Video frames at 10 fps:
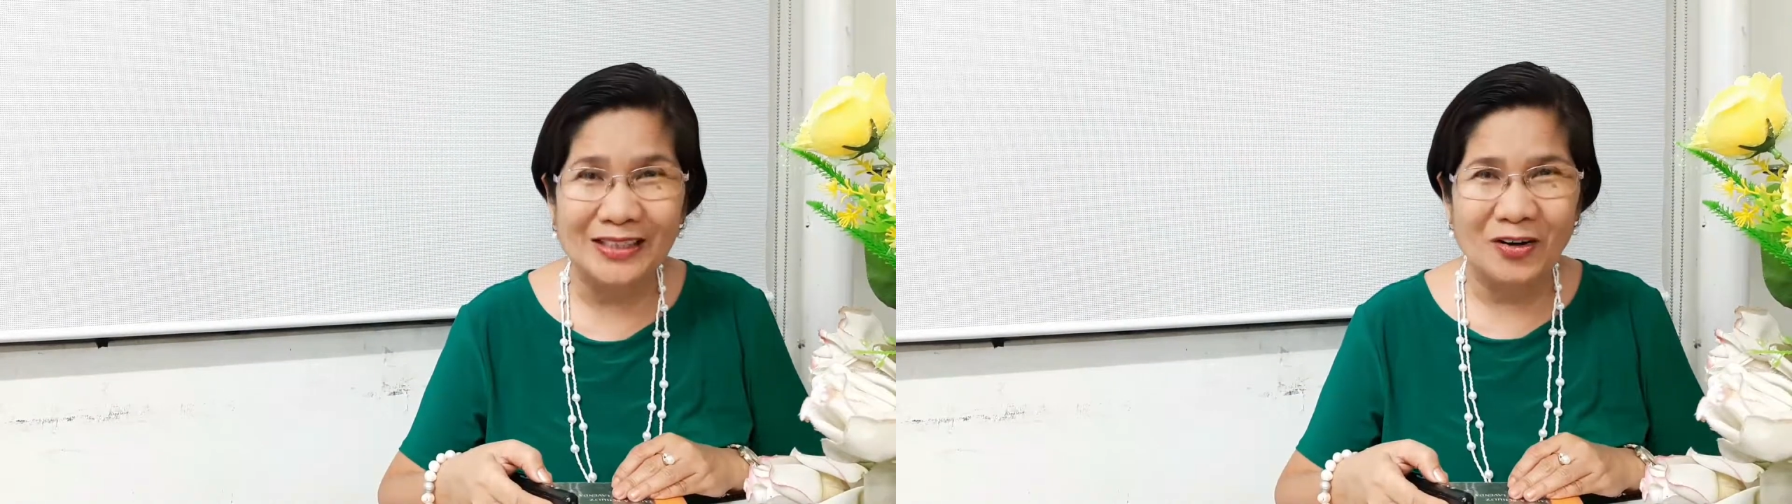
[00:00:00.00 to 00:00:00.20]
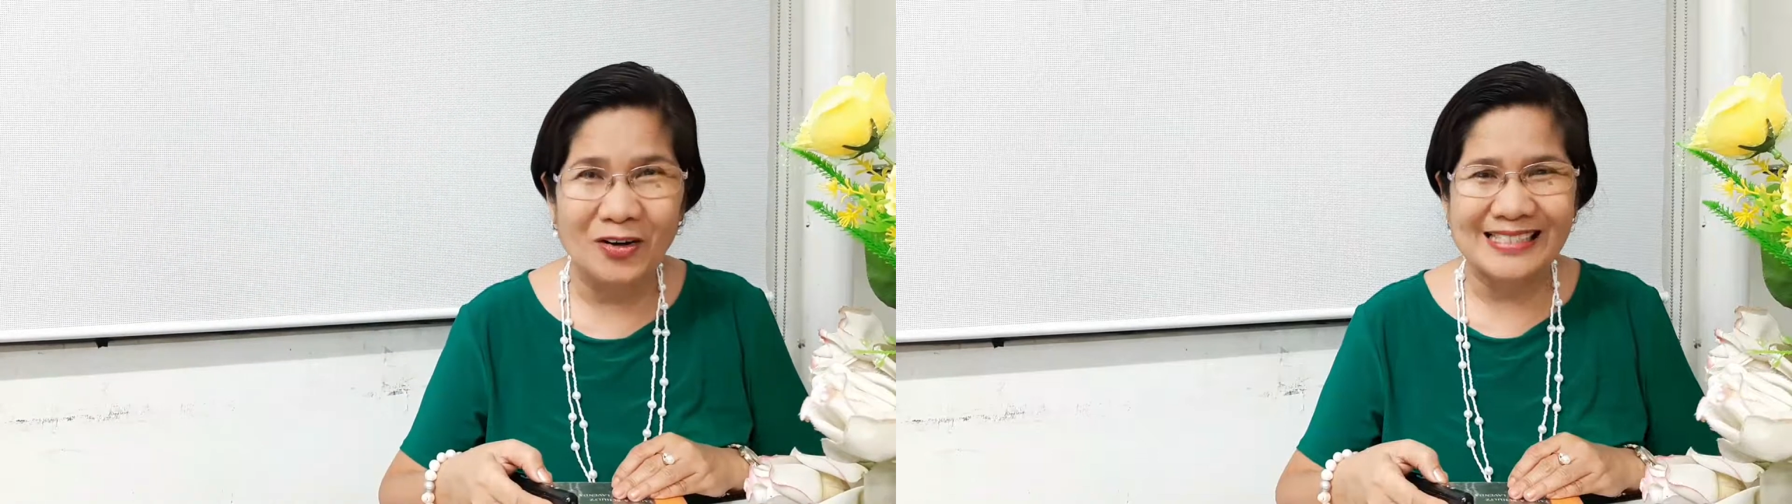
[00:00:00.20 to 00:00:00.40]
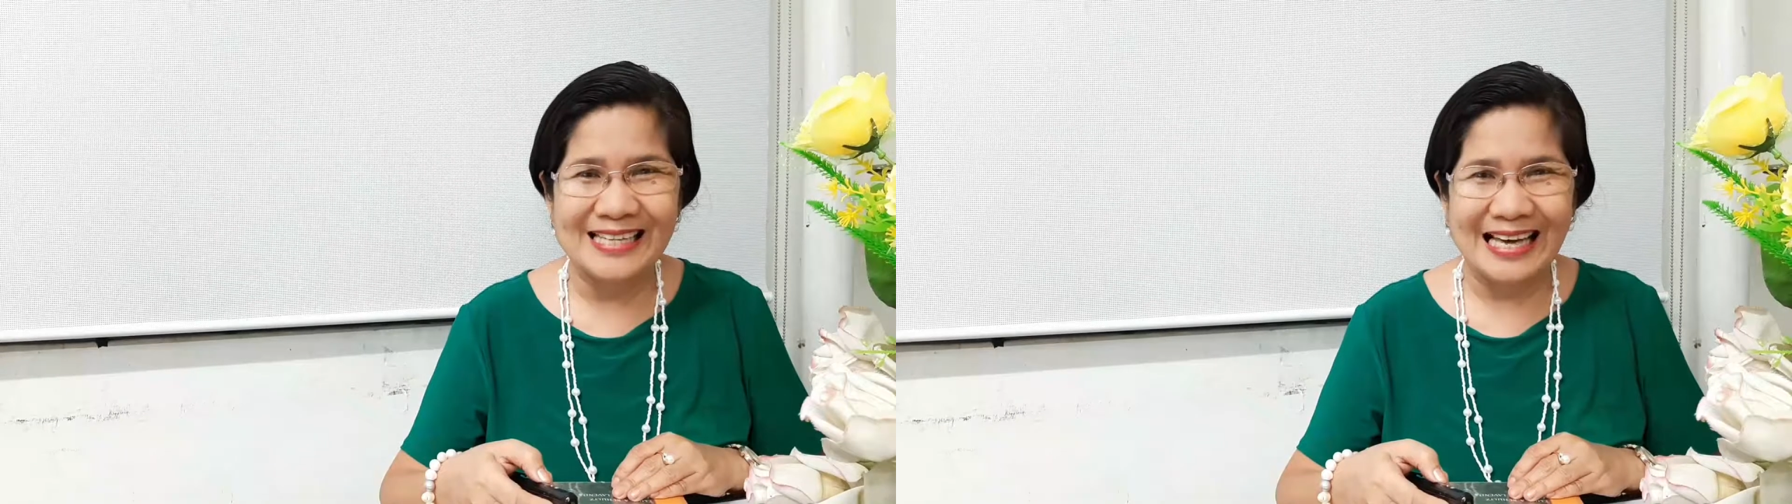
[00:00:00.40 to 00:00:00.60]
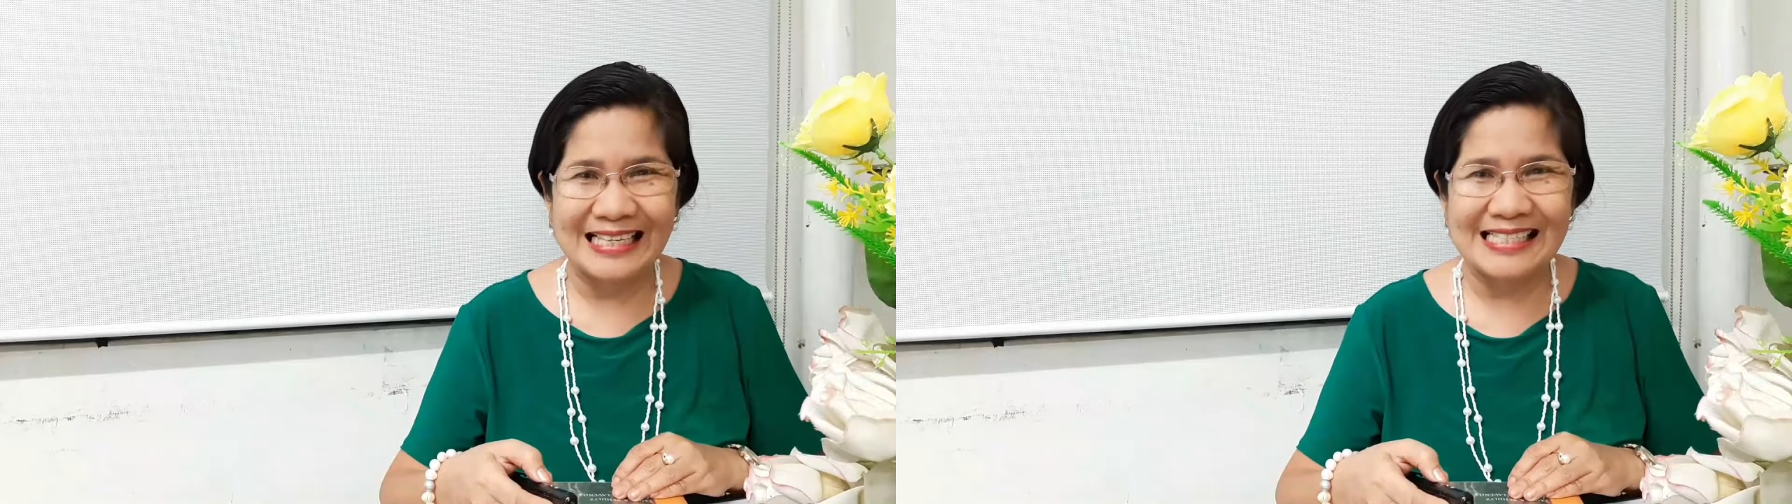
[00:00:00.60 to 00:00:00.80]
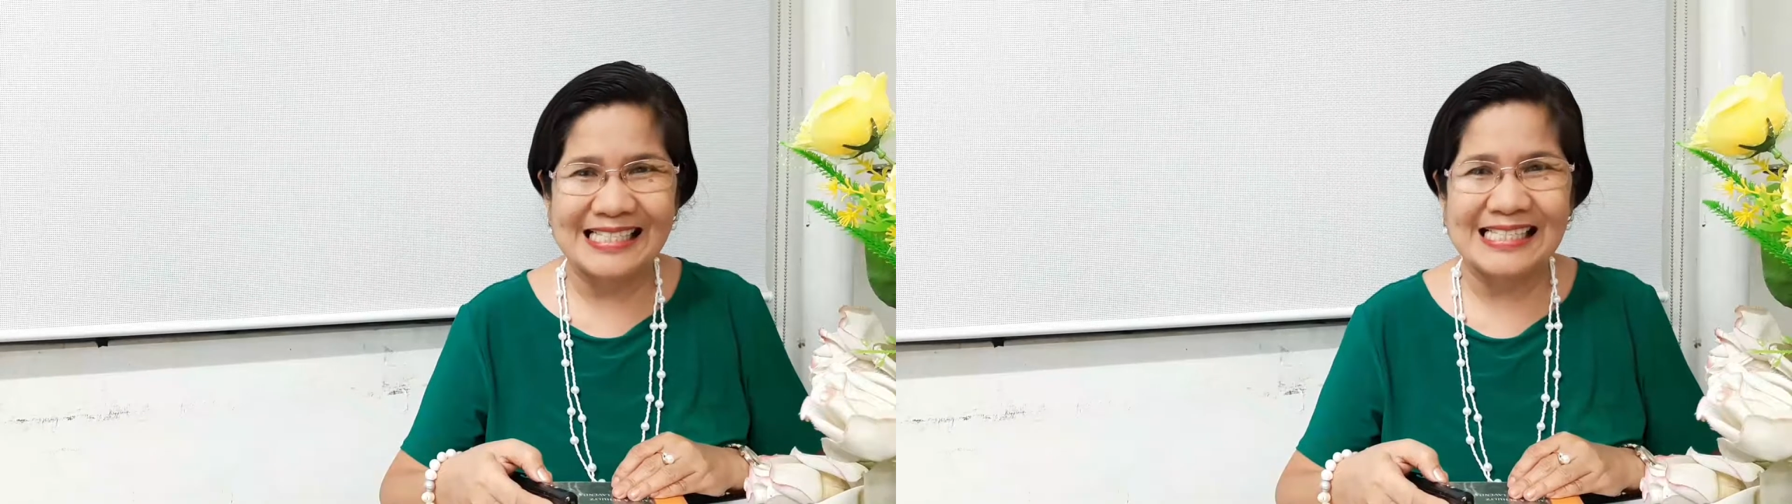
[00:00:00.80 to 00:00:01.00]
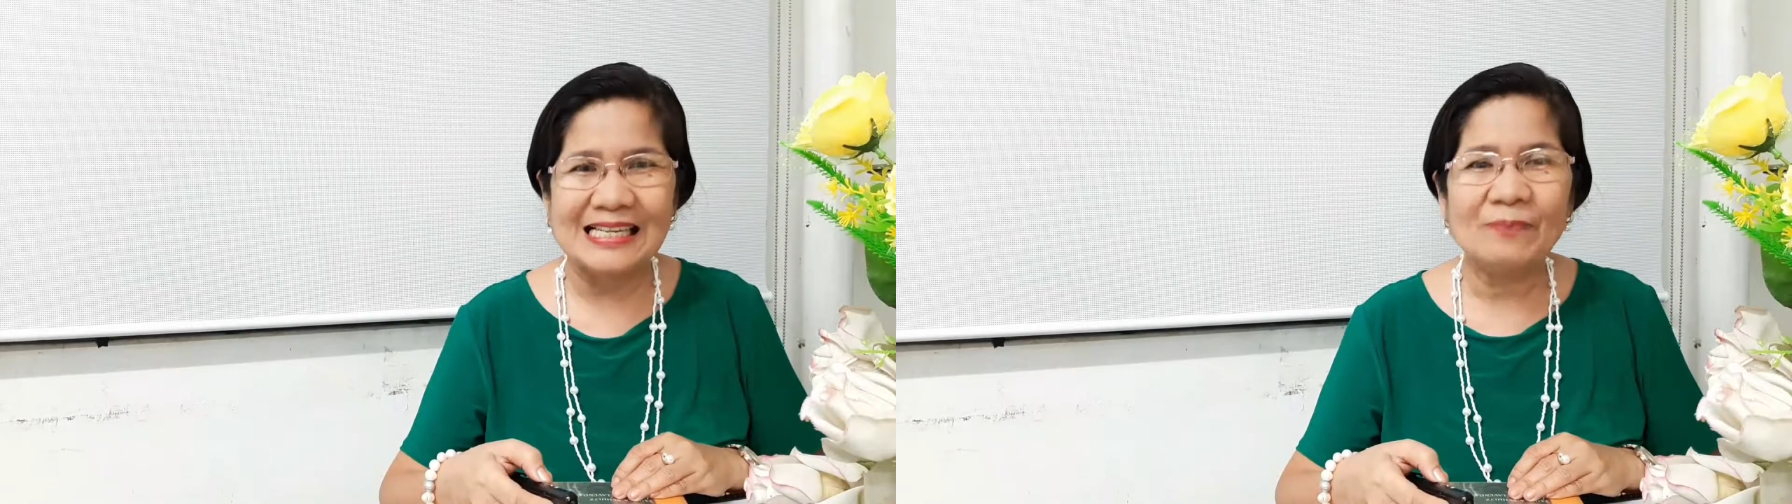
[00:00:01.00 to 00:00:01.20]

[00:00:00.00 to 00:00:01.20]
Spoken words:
contexts